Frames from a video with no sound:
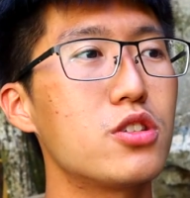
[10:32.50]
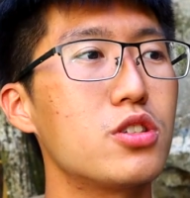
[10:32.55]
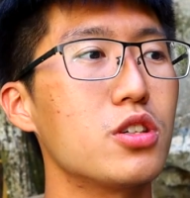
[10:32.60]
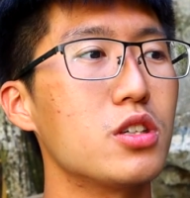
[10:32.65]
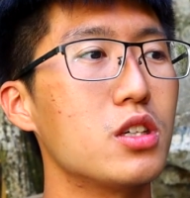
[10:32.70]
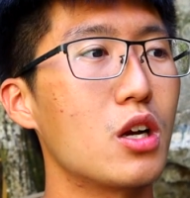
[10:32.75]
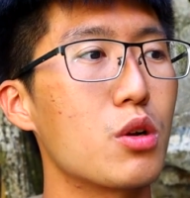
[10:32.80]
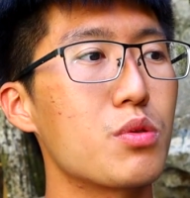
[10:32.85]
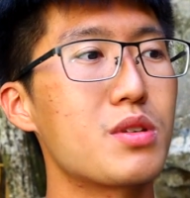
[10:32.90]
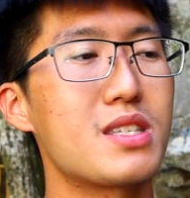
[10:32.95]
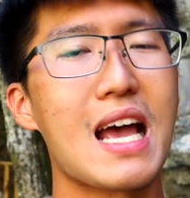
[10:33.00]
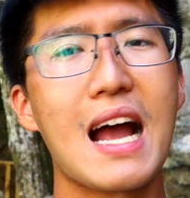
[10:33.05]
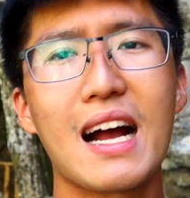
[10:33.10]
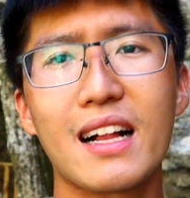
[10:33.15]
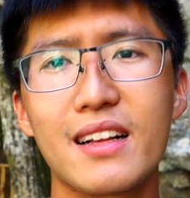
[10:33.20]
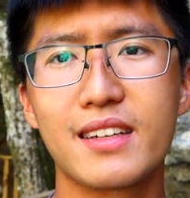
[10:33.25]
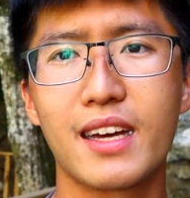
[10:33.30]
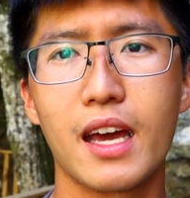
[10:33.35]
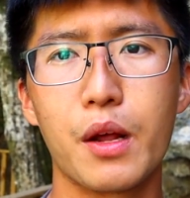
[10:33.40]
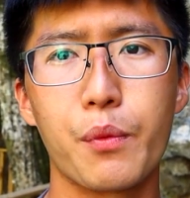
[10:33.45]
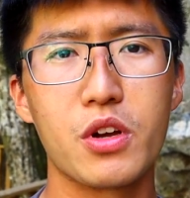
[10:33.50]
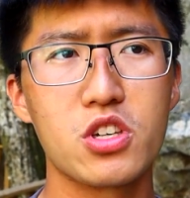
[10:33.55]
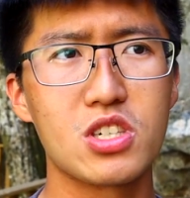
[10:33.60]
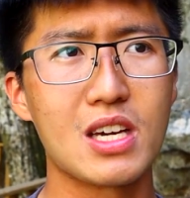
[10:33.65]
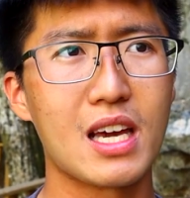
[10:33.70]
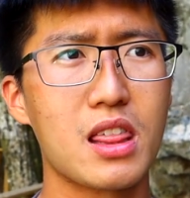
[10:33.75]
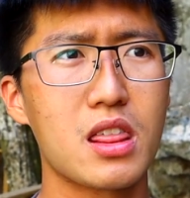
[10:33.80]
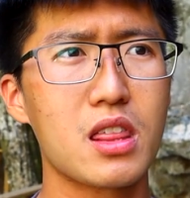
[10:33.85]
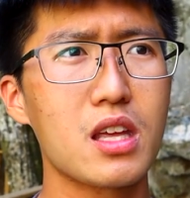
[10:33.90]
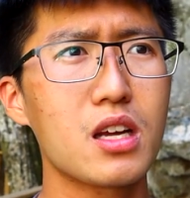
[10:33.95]
to, you know, Sakla, which I
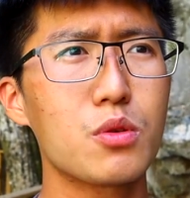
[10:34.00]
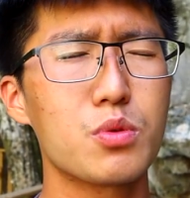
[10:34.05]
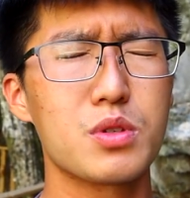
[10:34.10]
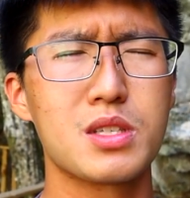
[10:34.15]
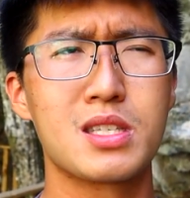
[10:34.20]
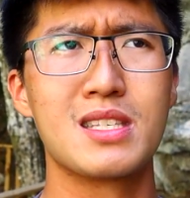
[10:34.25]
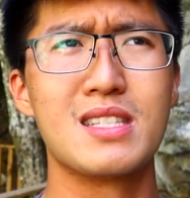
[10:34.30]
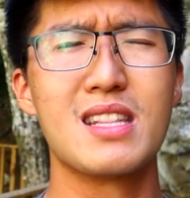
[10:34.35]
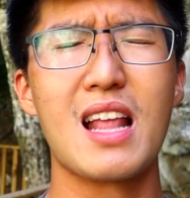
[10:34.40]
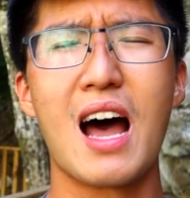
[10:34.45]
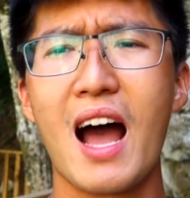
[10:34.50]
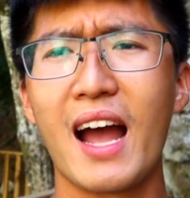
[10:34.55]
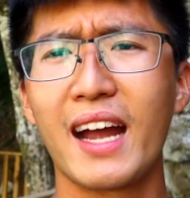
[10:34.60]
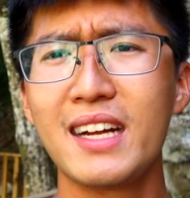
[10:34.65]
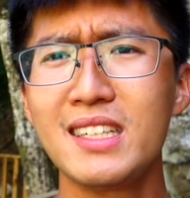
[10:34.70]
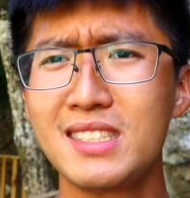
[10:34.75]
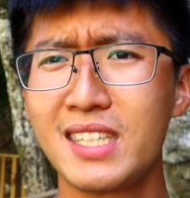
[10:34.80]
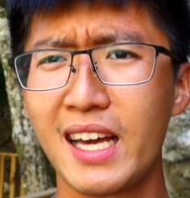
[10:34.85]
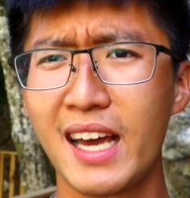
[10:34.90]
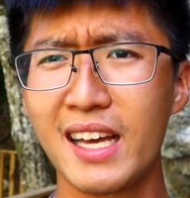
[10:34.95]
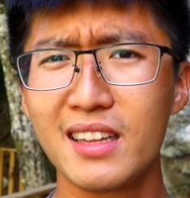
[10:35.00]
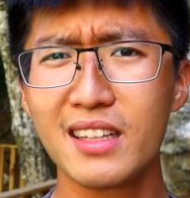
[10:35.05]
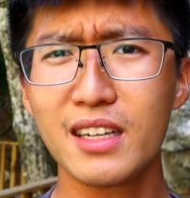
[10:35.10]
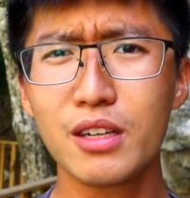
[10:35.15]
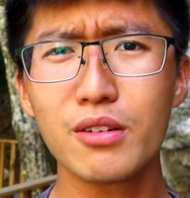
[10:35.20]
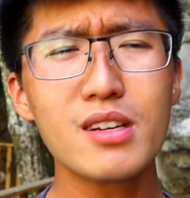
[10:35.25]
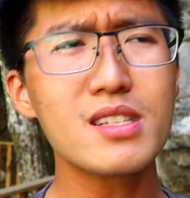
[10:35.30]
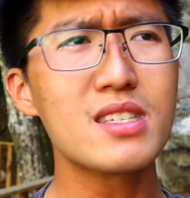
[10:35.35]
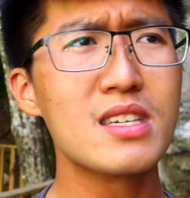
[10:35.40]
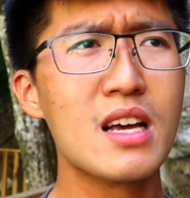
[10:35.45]
think was 9-10
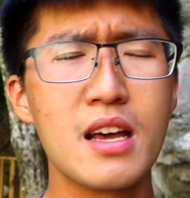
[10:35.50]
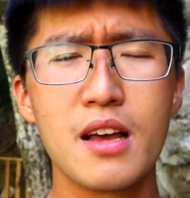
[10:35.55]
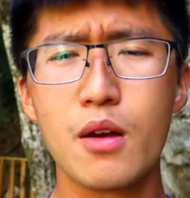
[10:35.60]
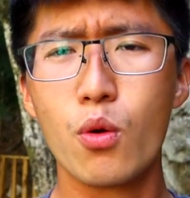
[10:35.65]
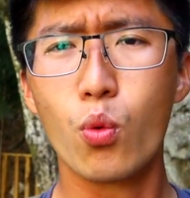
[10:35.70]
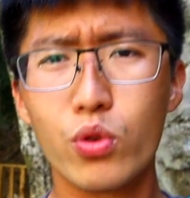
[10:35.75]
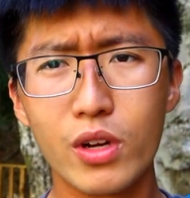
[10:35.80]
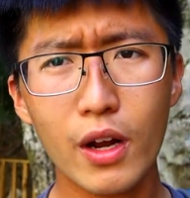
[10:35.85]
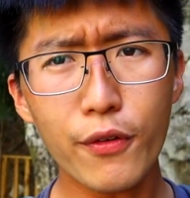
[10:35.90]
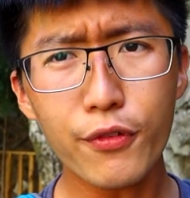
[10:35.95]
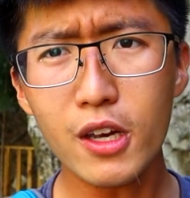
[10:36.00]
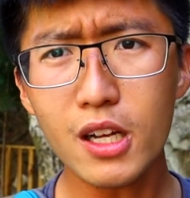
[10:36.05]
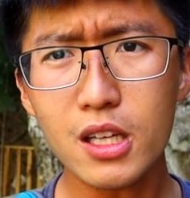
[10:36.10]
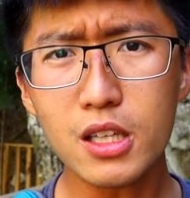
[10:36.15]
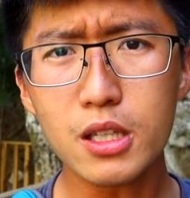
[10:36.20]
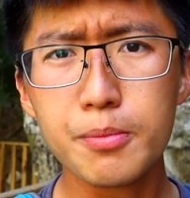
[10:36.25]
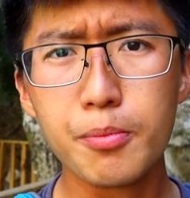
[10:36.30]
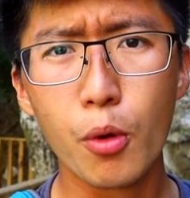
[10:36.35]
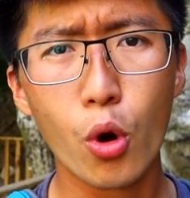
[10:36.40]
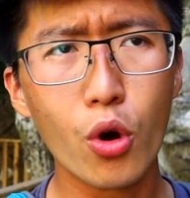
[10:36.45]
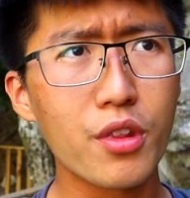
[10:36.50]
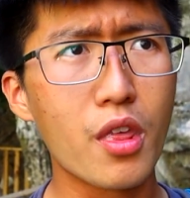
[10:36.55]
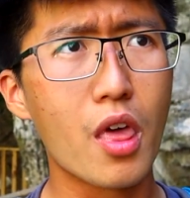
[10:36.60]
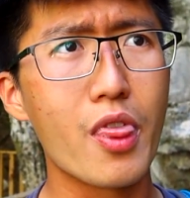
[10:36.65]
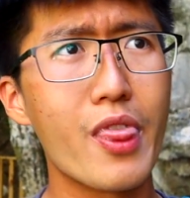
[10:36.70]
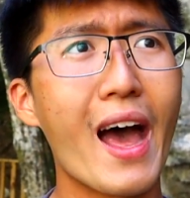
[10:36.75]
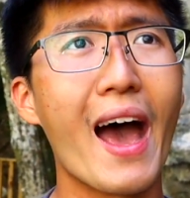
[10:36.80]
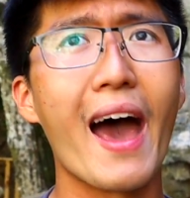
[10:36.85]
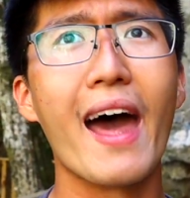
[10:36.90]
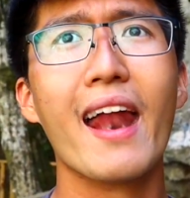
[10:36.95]
liras, definitely more than
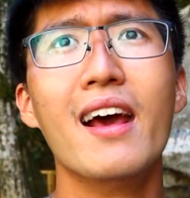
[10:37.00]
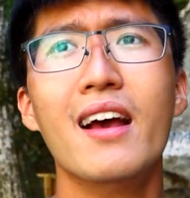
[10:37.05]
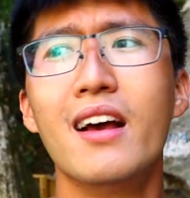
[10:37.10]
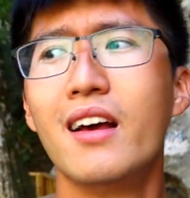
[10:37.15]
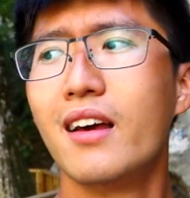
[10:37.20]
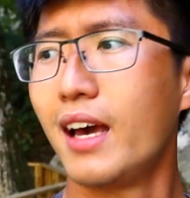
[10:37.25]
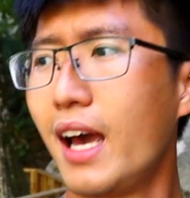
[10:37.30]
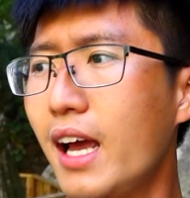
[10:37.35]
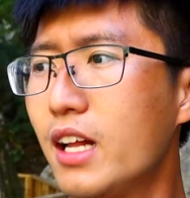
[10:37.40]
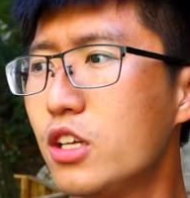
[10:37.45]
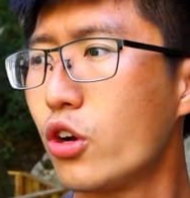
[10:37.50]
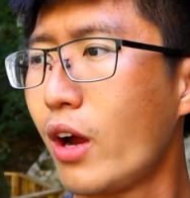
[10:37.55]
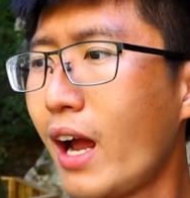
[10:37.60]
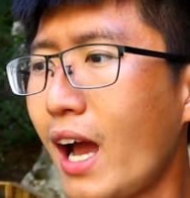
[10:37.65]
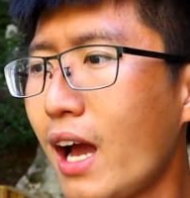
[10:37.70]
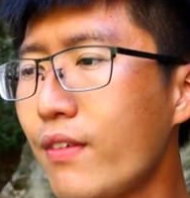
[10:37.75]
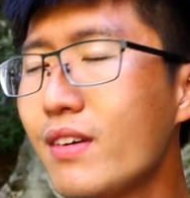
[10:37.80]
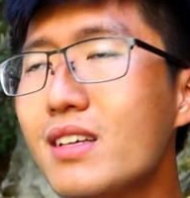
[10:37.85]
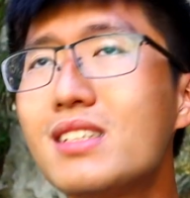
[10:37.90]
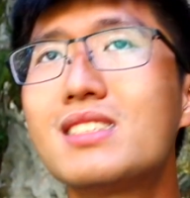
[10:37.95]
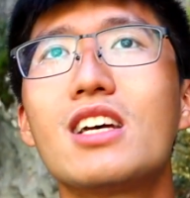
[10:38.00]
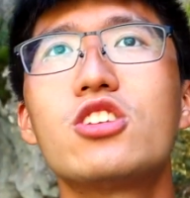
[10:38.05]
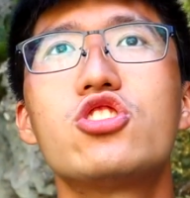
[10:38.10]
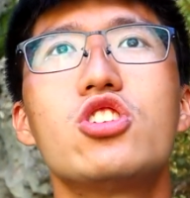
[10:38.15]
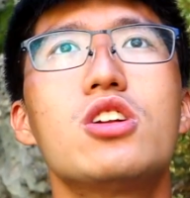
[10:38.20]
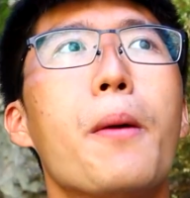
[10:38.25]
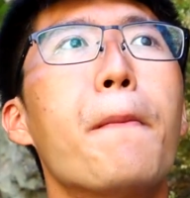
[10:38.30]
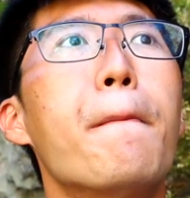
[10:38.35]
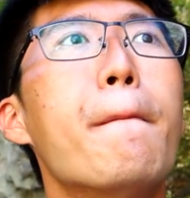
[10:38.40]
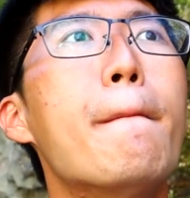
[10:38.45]
that. And you're having such an
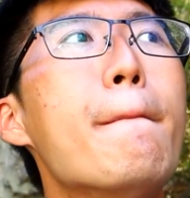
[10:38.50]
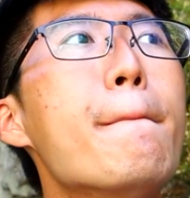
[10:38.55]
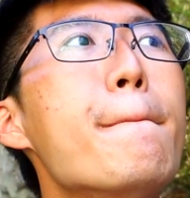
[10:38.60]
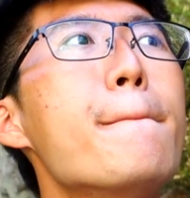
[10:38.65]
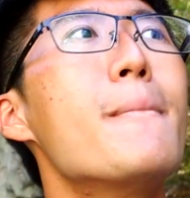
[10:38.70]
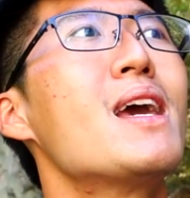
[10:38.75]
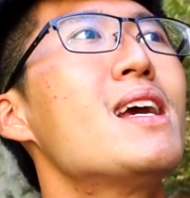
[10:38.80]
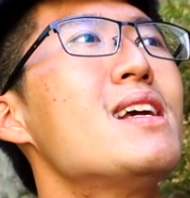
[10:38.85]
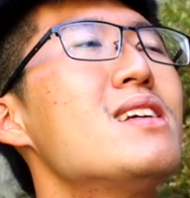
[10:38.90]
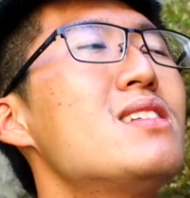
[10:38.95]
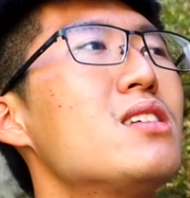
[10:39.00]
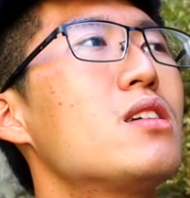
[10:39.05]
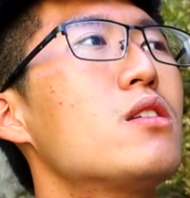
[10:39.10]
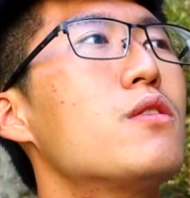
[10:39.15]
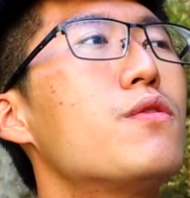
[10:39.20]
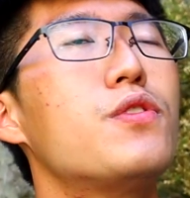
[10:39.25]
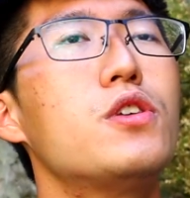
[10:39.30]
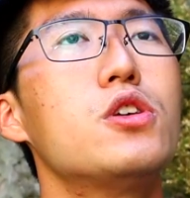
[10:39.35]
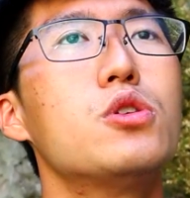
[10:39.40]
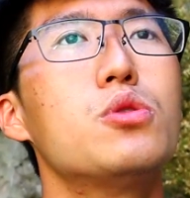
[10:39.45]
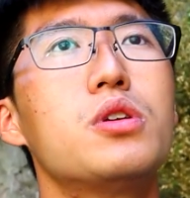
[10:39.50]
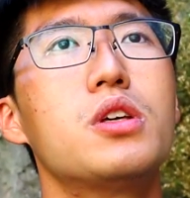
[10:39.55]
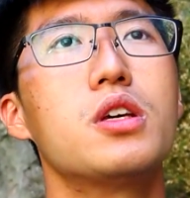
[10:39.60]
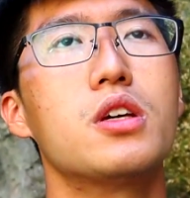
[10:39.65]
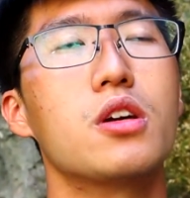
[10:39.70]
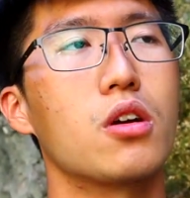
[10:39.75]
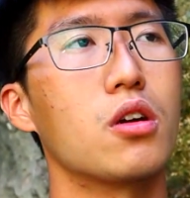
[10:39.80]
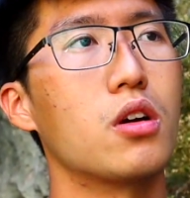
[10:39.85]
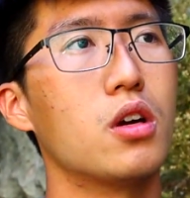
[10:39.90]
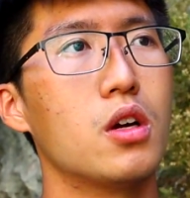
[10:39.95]
amazing view
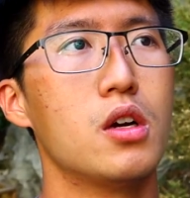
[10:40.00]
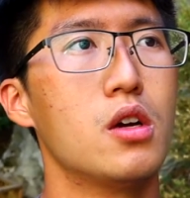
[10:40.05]
here.